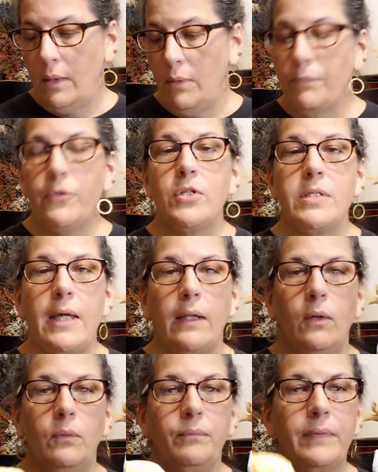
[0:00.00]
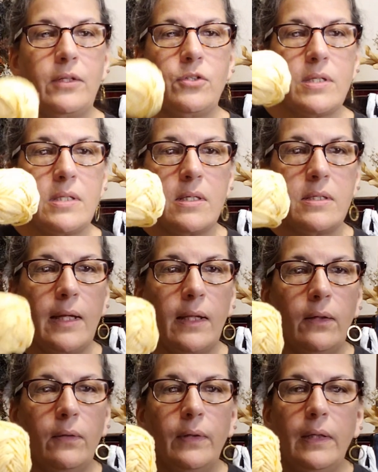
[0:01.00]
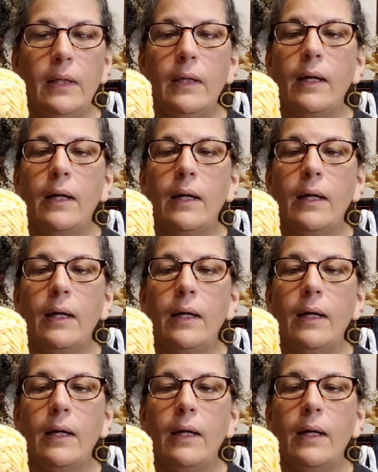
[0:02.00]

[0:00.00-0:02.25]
Oh, just yellow. It just says yellow.